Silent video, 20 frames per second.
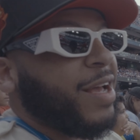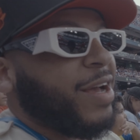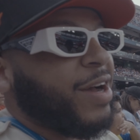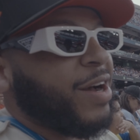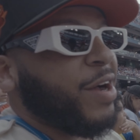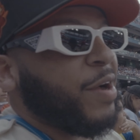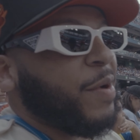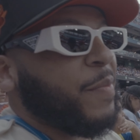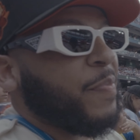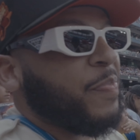
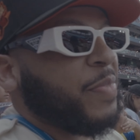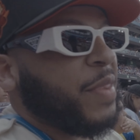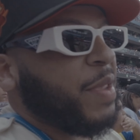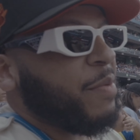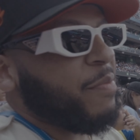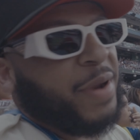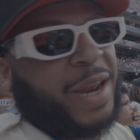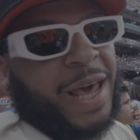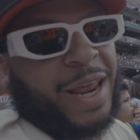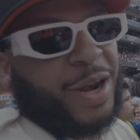Um,
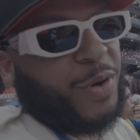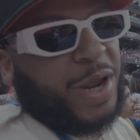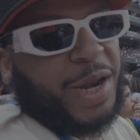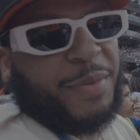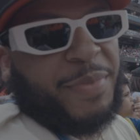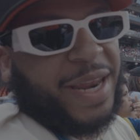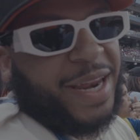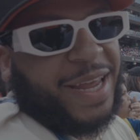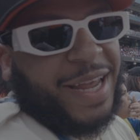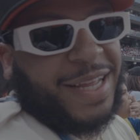but I don't want to
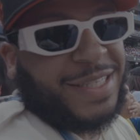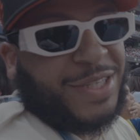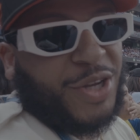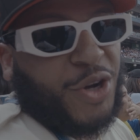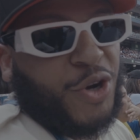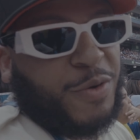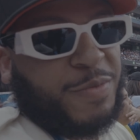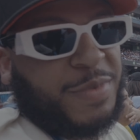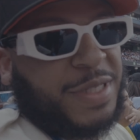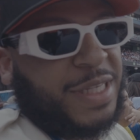bet against the
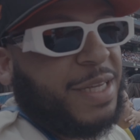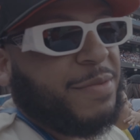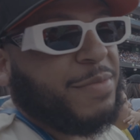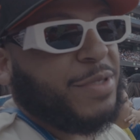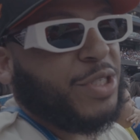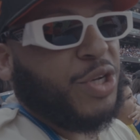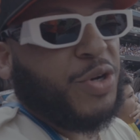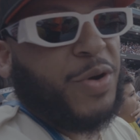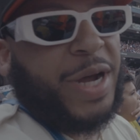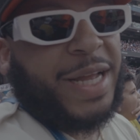home team.
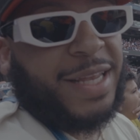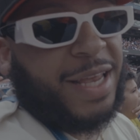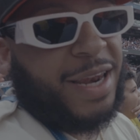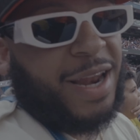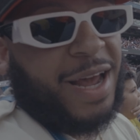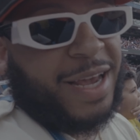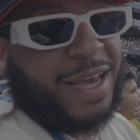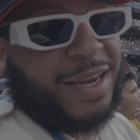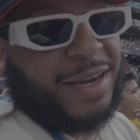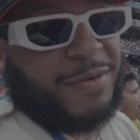So I did
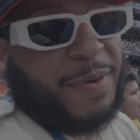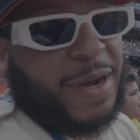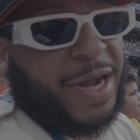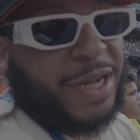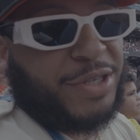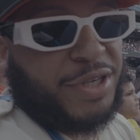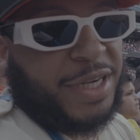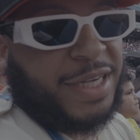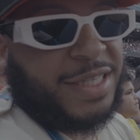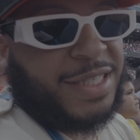lock in the
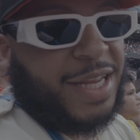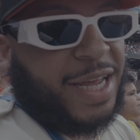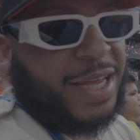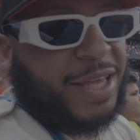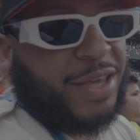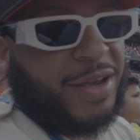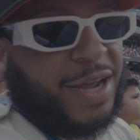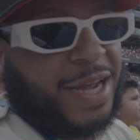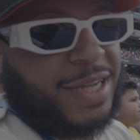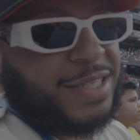Padres like
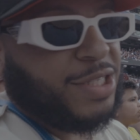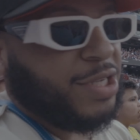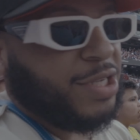you guys